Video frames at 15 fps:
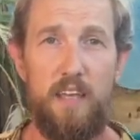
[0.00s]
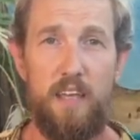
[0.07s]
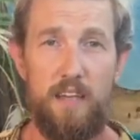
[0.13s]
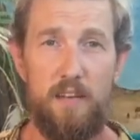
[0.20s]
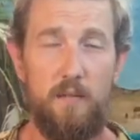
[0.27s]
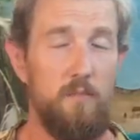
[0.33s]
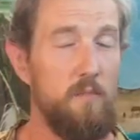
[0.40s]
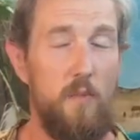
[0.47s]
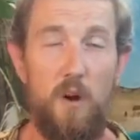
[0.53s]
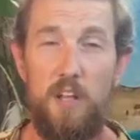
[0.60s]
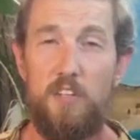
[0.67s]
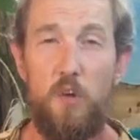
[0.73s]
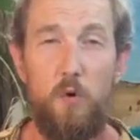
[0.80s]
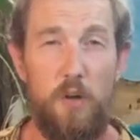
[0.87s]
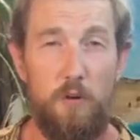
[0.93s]
And
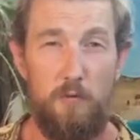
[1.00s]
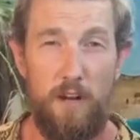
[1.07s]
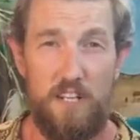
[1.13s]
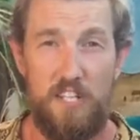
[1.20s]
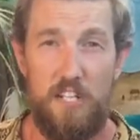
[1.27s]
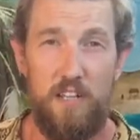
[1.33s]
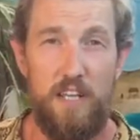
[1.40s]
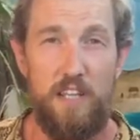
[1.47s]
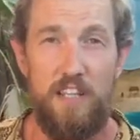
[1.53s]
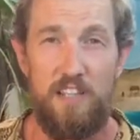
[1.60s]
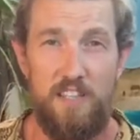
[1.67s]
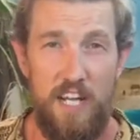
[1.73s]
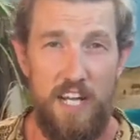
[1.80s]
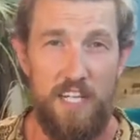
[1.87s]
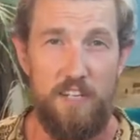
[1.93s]
it's only recently that
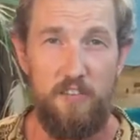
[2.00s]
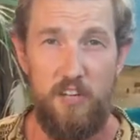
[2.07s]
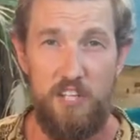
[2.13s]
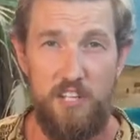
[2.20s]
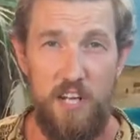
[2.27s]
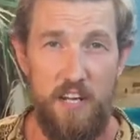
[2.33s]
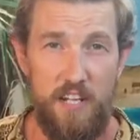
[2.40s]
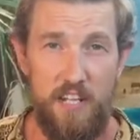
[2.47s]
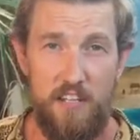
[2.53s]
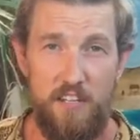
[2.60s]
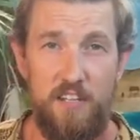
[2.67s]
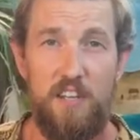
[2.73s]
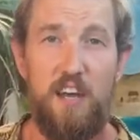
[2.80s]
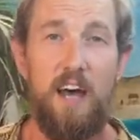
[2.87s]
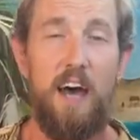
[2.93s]
scientific
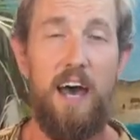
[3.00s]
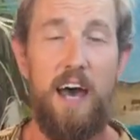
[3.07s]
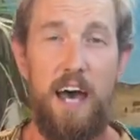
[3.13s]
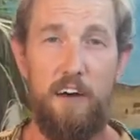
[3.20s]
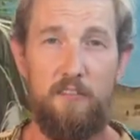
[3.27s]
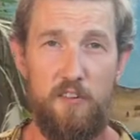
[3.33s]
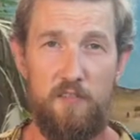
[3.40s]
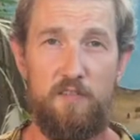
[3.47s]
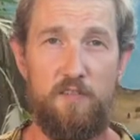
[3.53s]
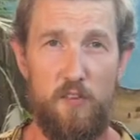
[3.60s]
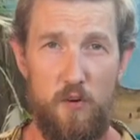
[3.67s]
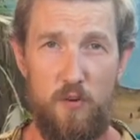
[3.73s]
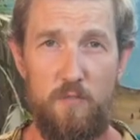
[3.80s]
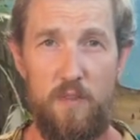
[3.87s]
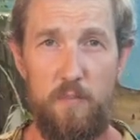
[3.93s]
studies have
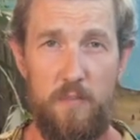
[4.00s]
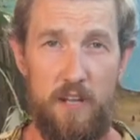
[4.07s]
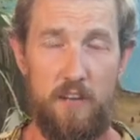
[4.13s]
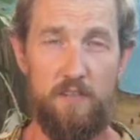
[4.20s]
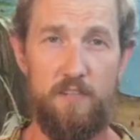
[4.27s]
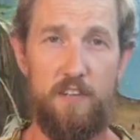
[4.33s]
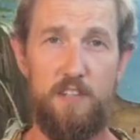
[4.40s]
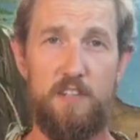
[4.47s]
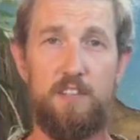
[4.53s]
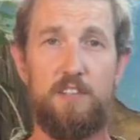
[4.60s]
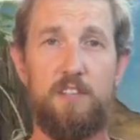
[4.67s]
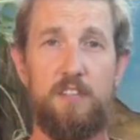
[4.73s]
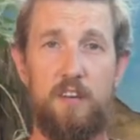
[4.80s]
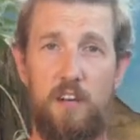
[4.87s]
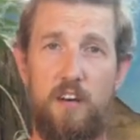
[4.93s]
confirmed the
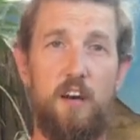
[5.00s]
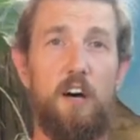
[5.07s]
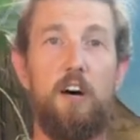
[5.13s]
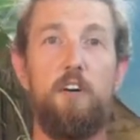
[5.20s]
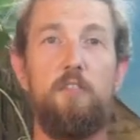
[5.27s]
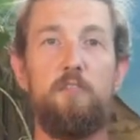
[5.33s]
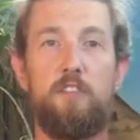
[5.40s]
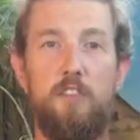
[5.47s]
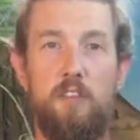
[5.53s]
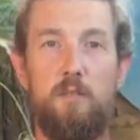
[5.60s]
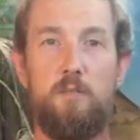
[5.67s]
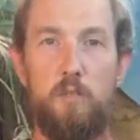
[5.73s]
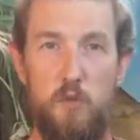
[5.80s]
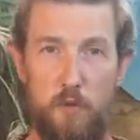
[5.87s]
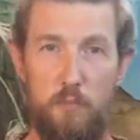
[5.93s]
benefits of
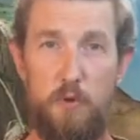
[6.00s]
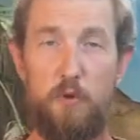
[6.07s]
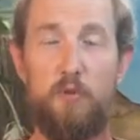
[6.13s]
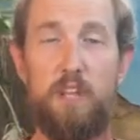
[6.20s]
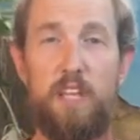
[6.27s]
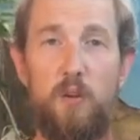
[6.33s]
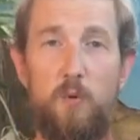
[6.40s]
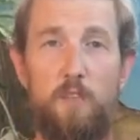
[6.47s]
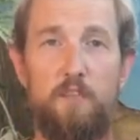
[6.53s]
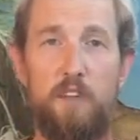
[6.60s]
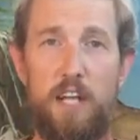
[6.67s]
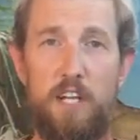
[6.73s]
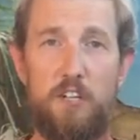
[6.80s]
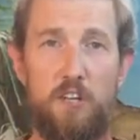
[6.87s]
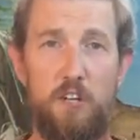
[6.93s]
communing with
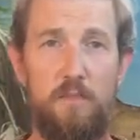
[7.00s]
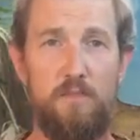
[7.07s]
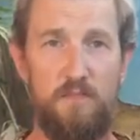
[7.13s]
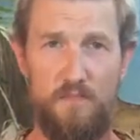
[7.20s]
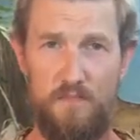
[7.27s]
nature.